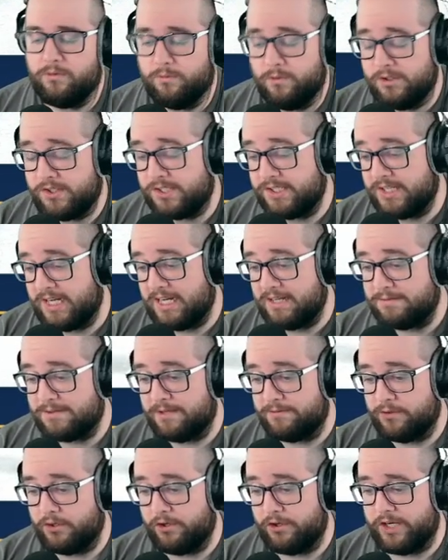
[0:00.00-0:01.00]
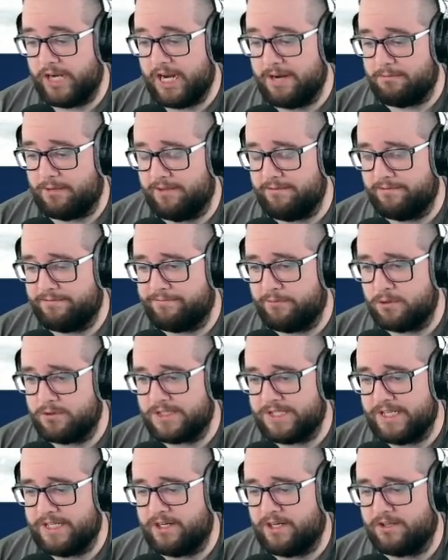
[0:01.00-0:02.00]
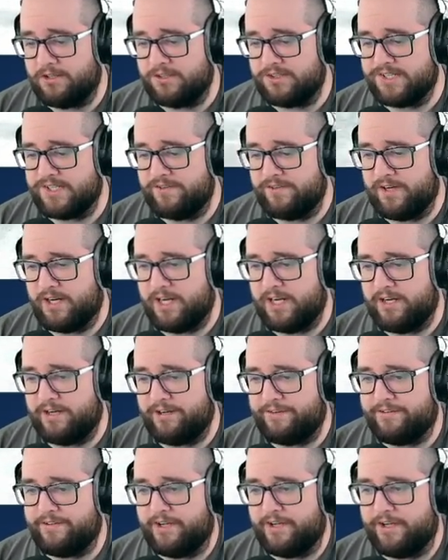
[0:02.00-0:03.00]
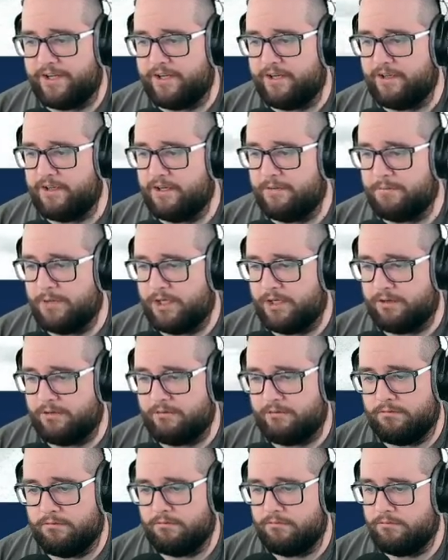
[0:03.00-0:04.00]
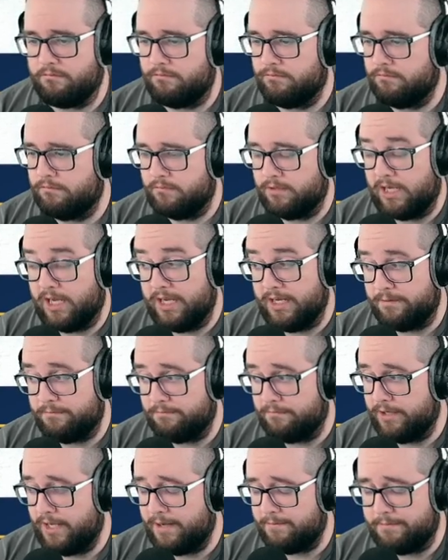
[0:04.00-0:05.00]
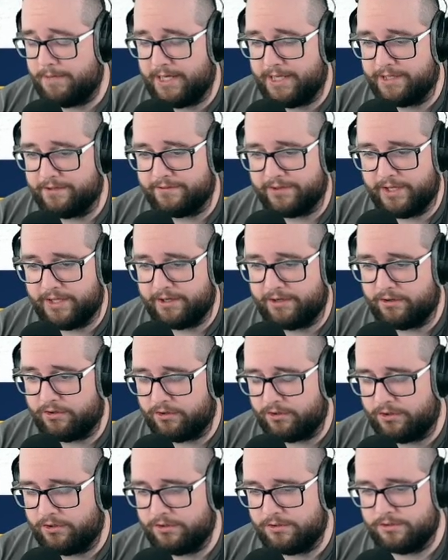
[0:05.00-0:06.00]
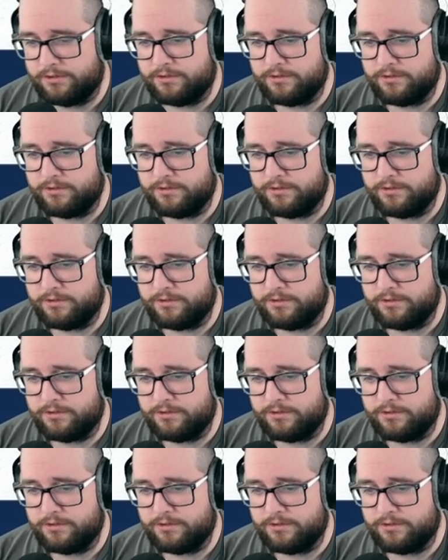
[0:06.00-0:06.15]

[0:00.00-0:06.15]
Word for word: Richardson got himself a good game. 11-14, 179 and a tutty. I mean, I am not mad at that at all.